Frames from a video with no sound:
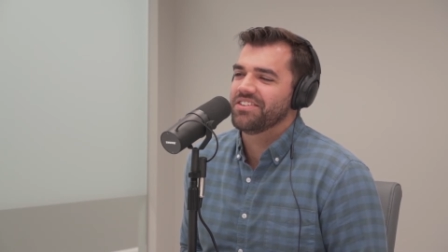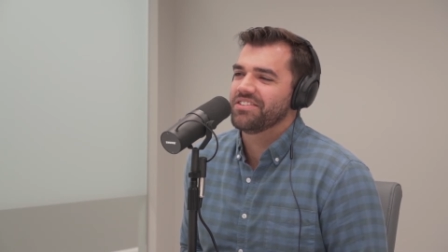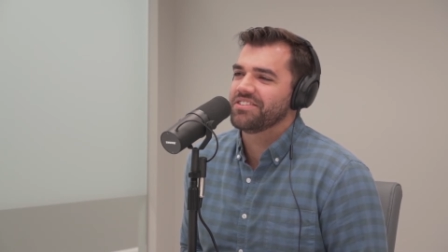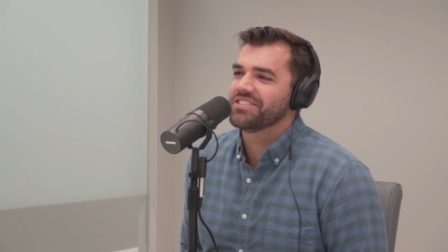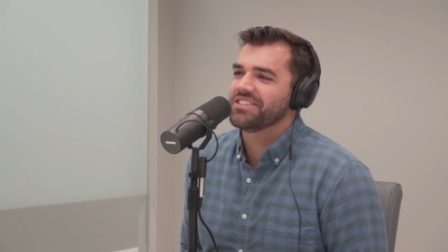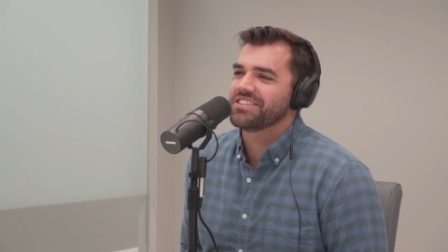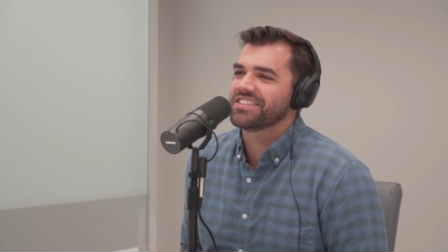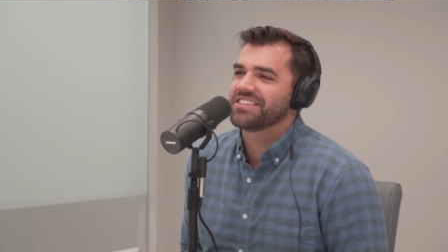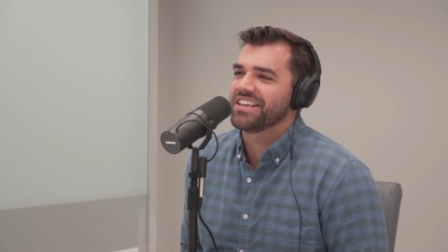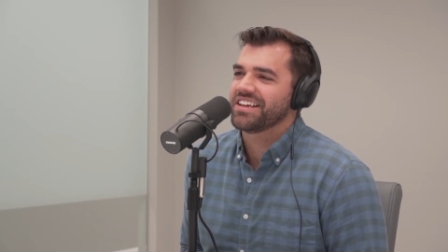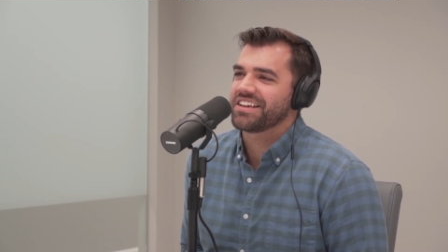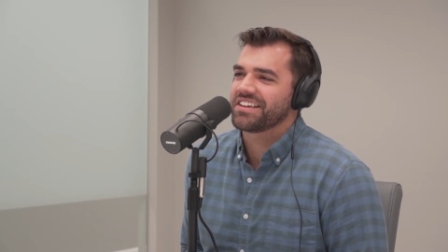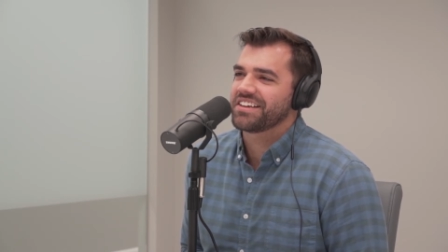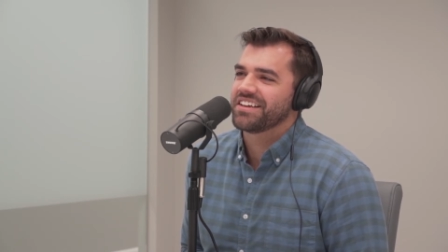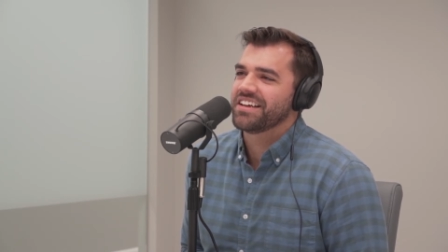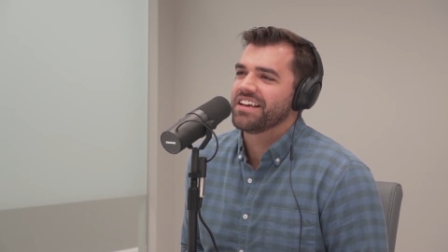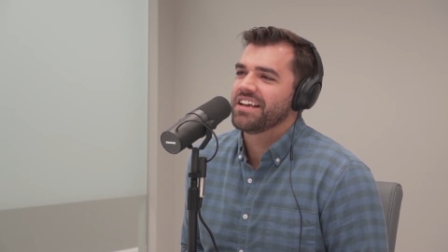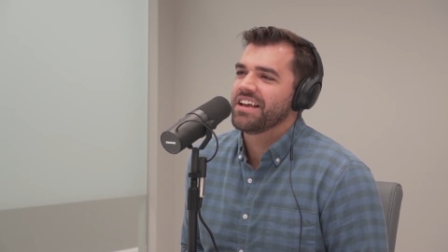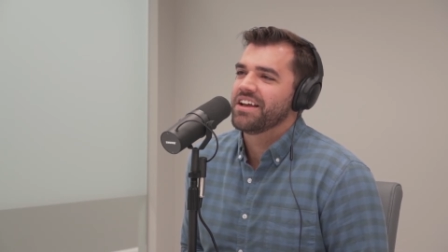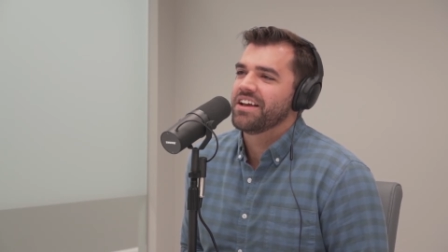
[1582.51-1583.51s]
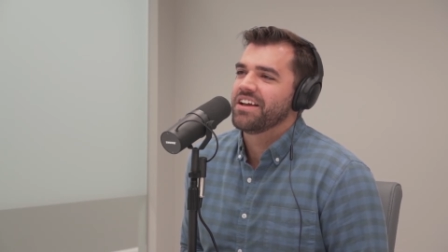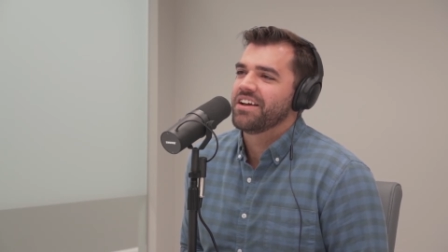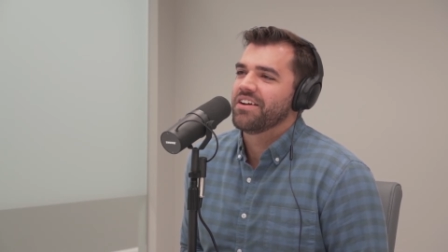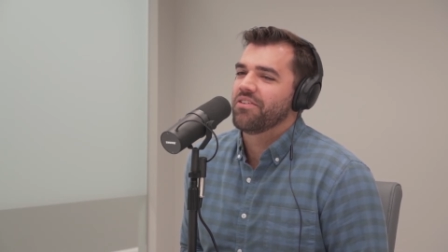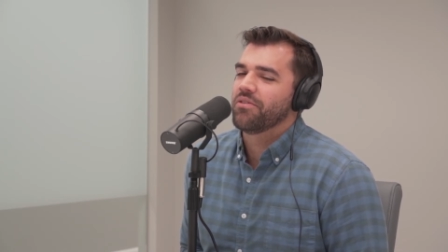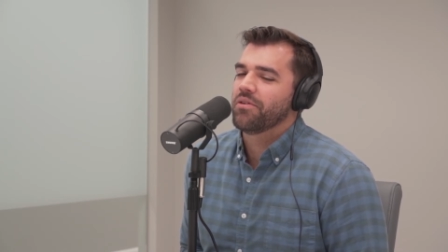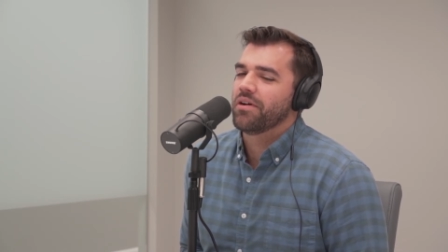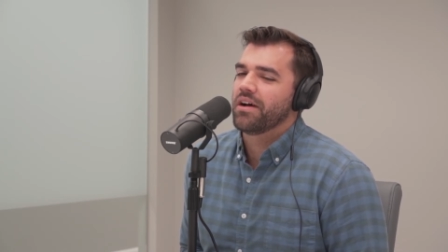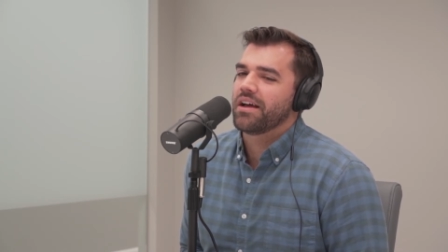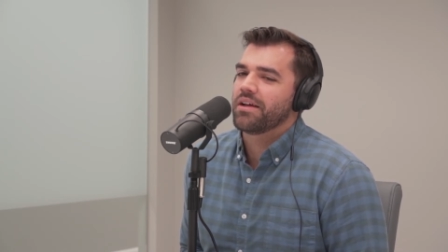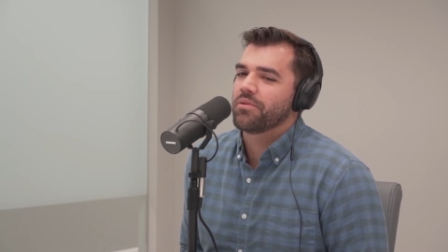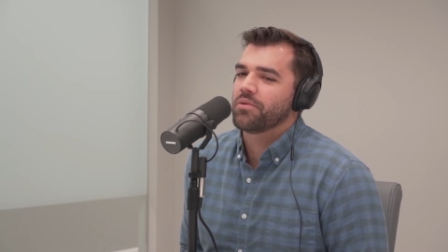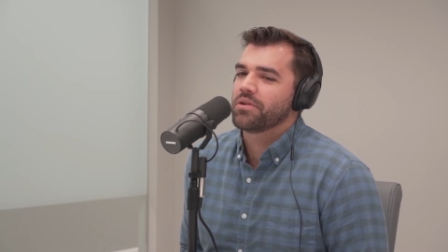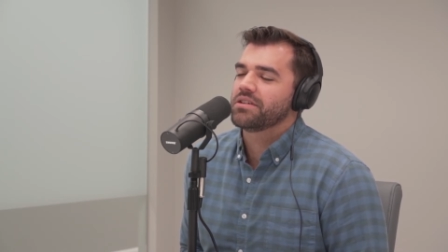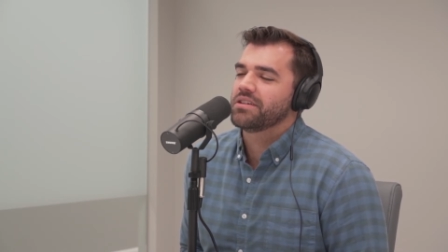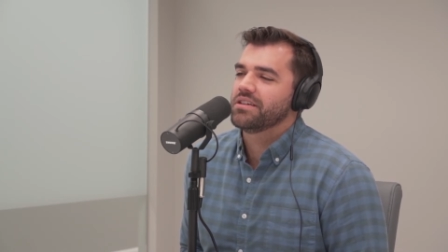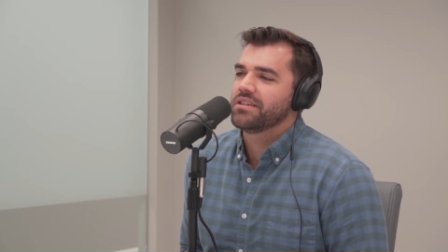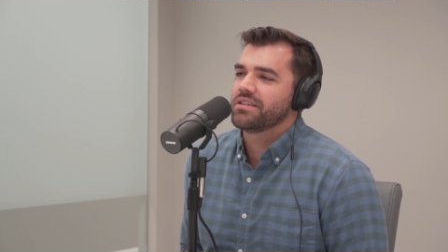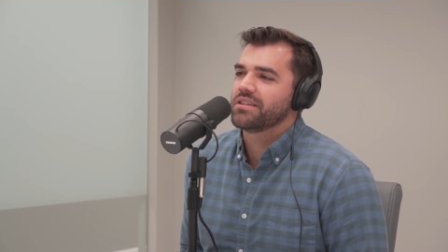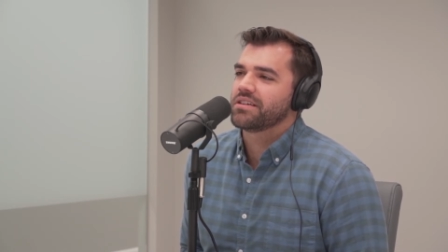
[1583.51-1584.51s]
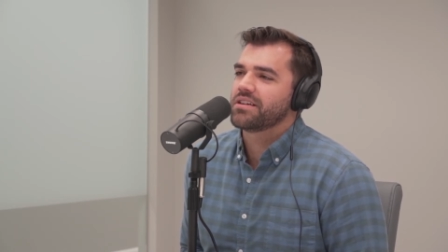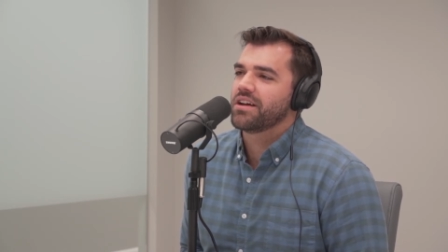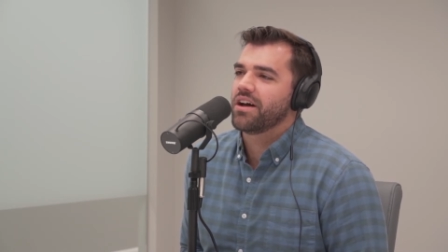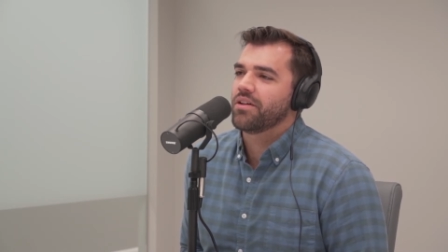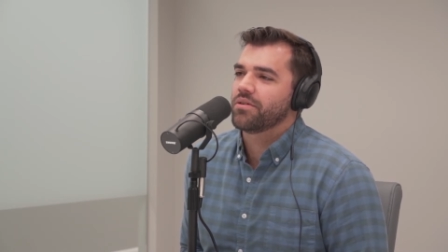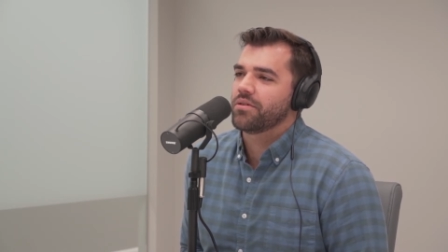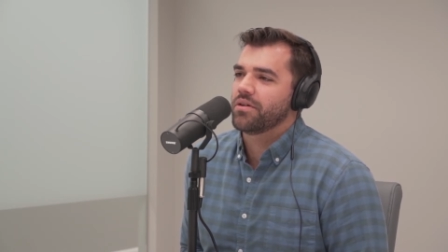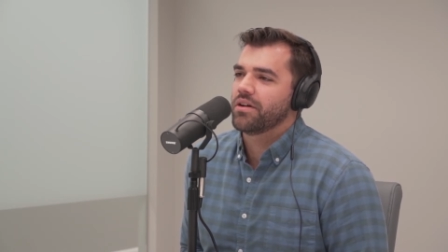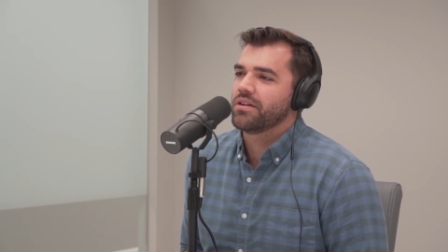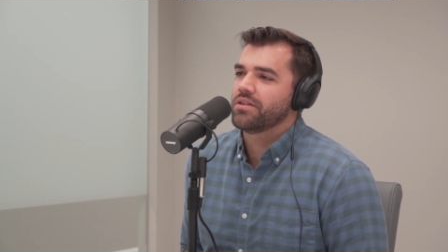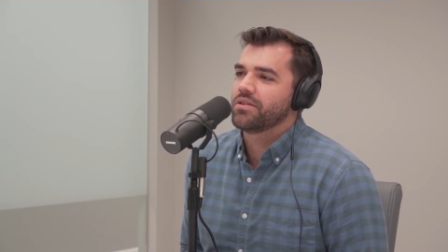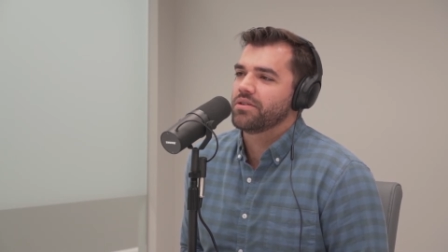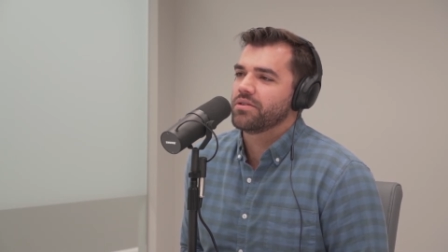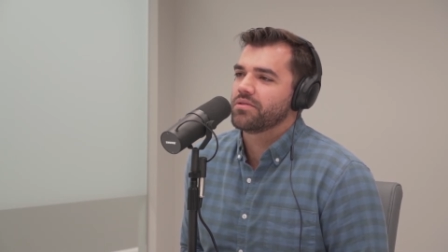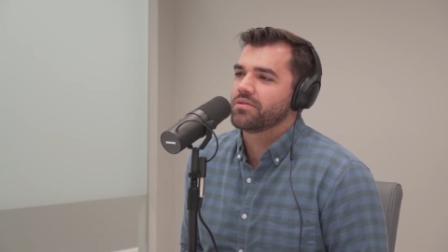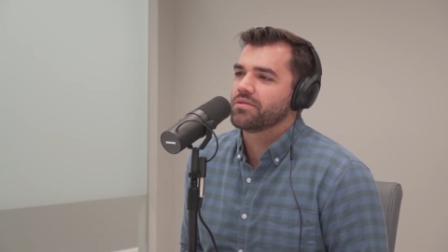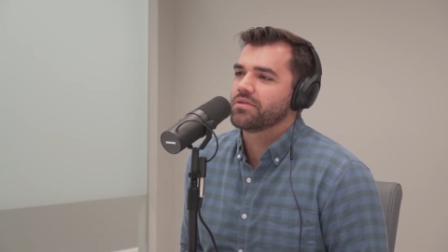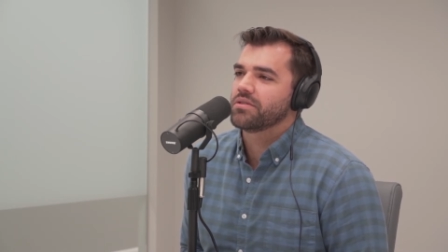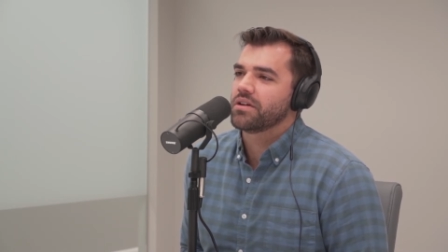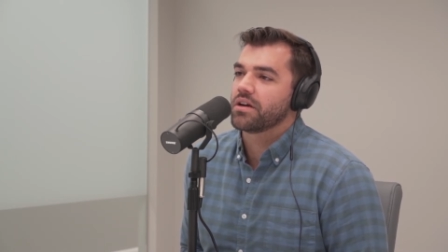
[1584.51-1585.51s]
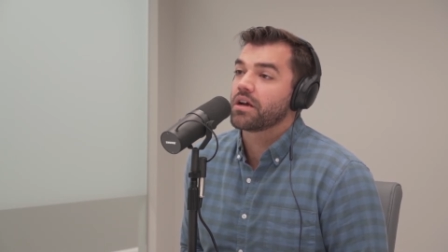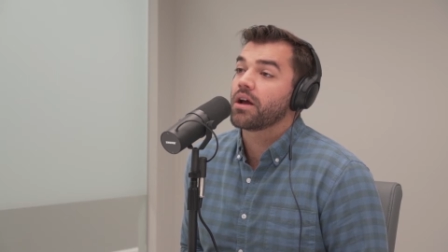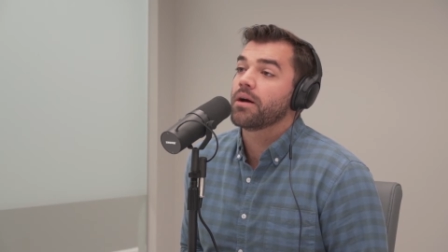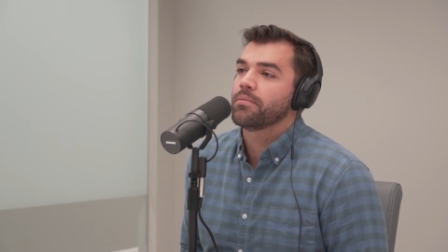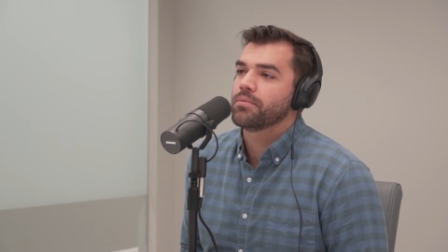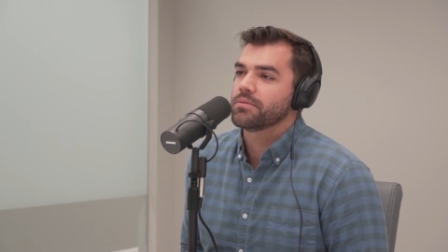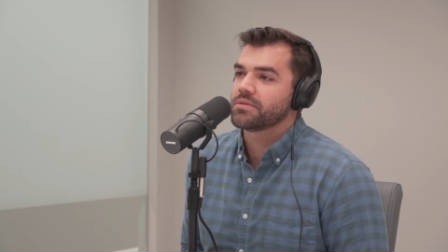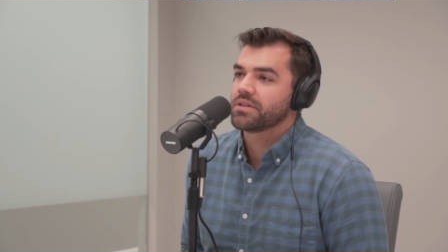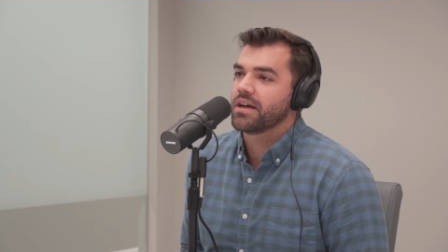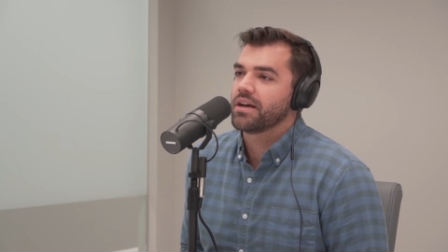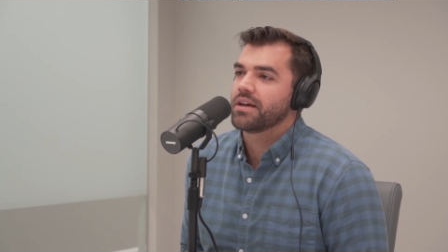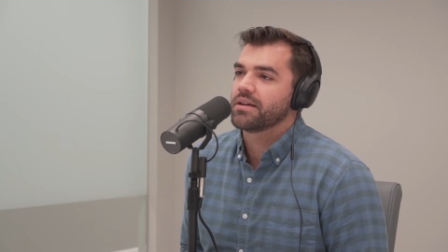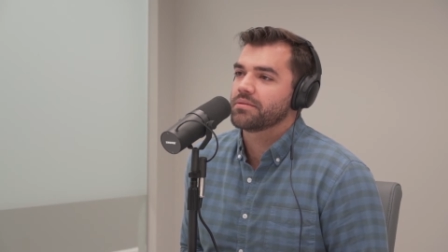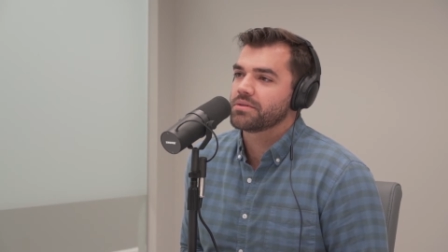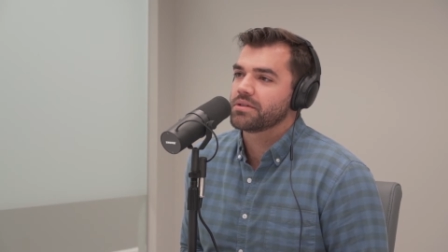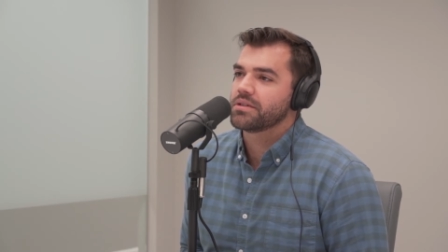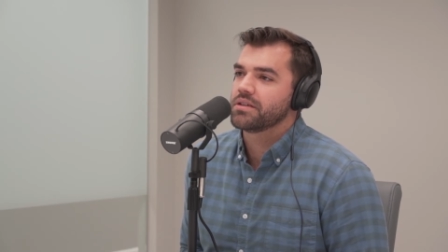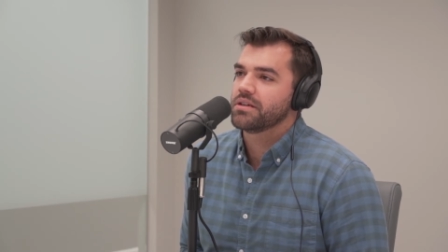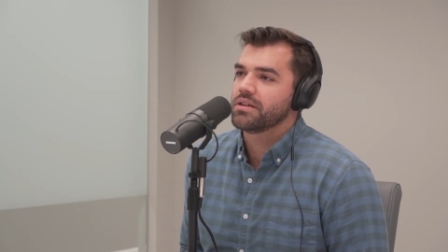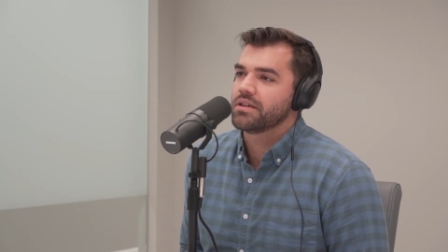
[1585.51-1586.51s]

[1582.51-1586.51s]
Just like I went to Colorado a couple times,